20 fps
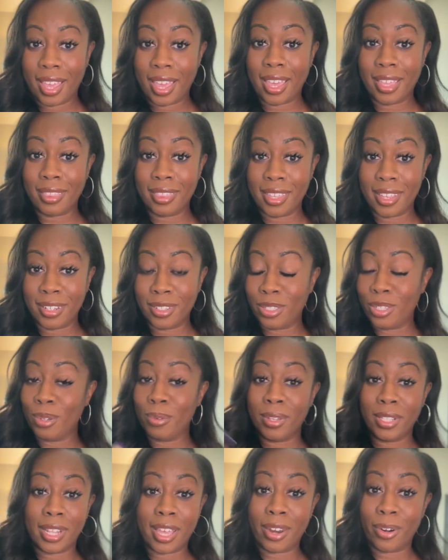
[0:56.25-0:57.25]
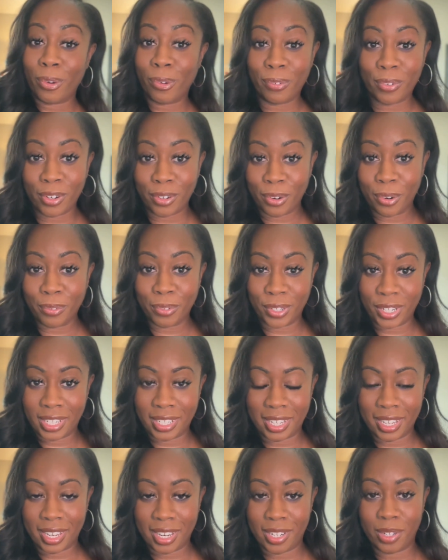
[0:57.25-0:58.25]
and then doing that over and over
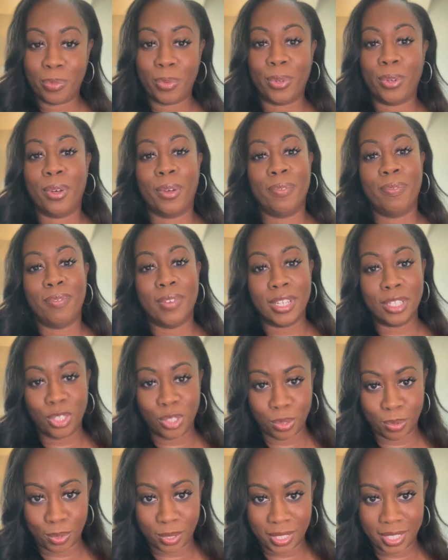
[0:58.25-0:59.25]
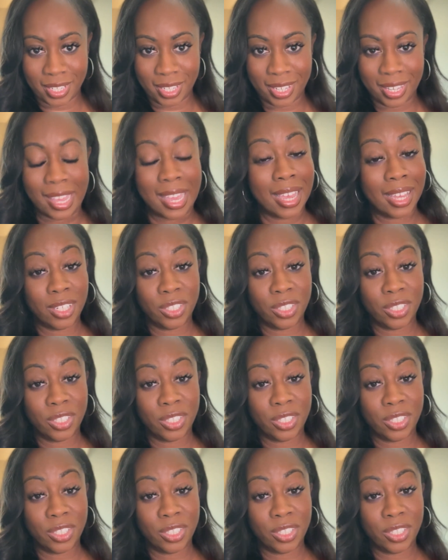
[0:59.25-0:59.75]
again will eventually